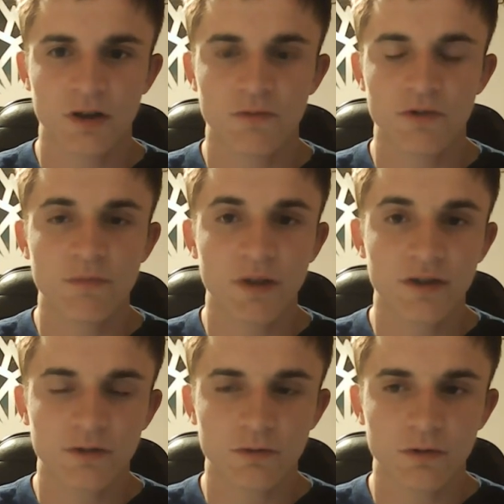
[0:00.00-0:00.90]
with my
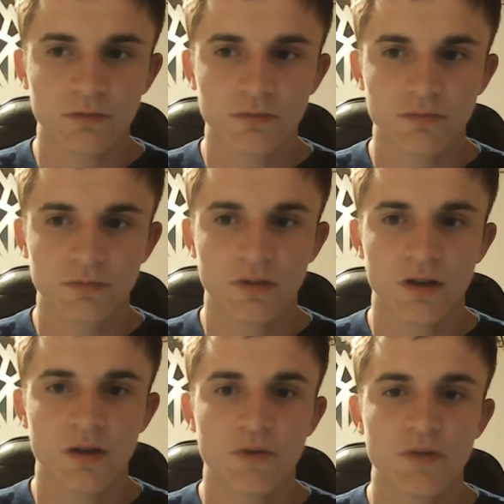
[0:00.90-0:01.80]
school,
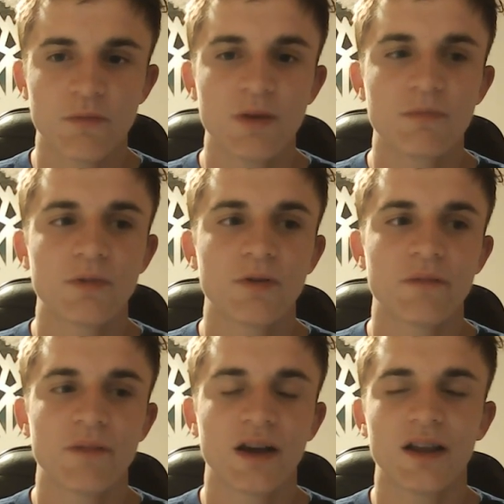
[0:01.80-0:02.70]
with the people in
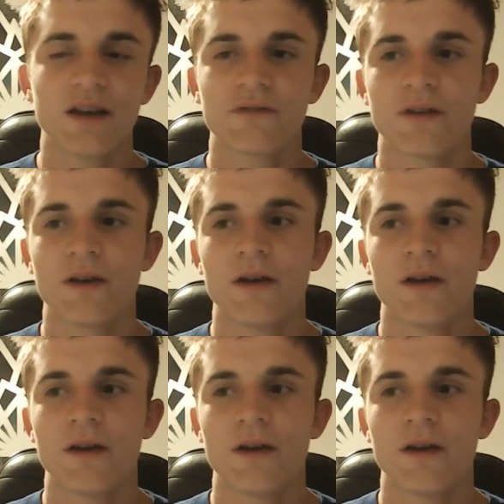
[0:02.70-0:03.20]
my life.